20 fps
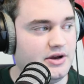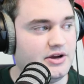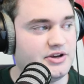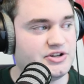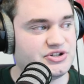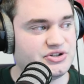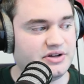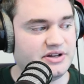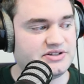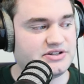
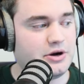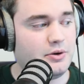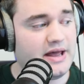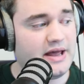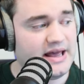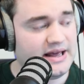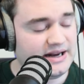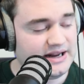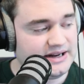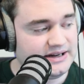So let's go
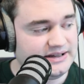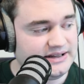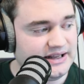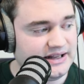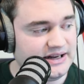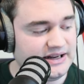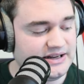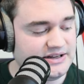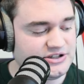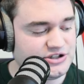ahead and
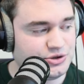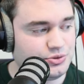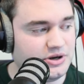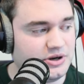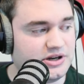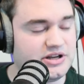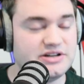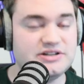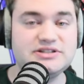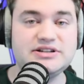get into
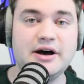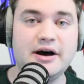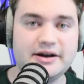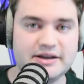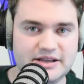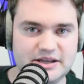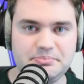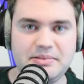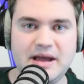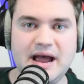it.
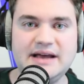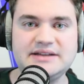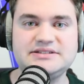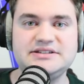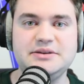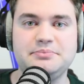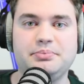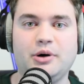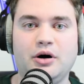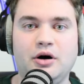Kentucky
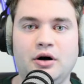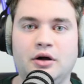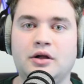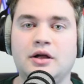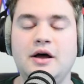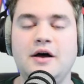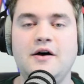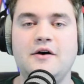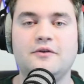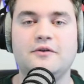
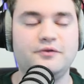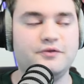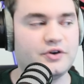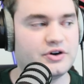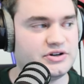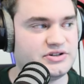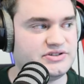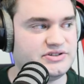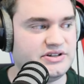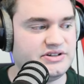basketball
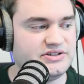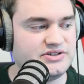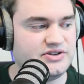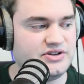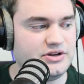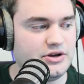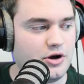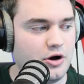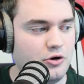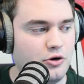versus
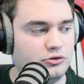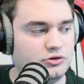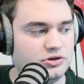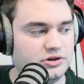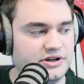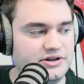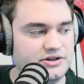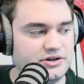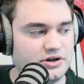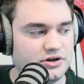the
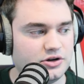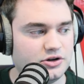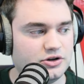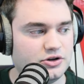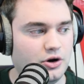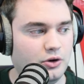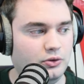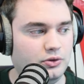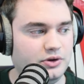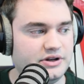Oakland
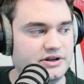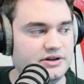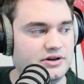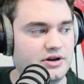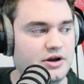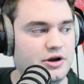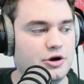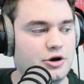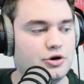Golden